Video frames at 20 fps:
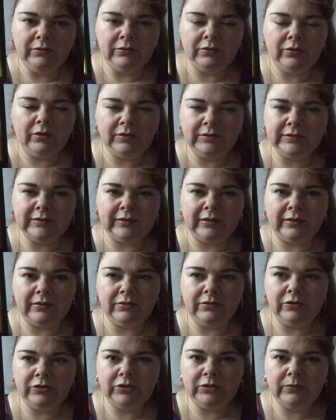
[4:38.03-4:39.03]
They're not as
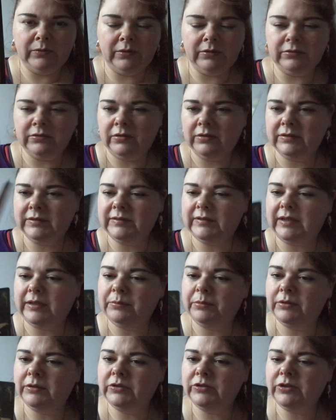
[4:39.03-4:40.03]
together as you, or they're not as
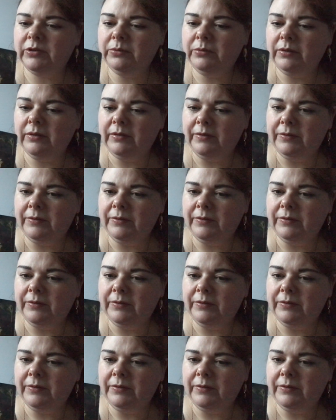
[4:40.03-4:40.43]
stable as you.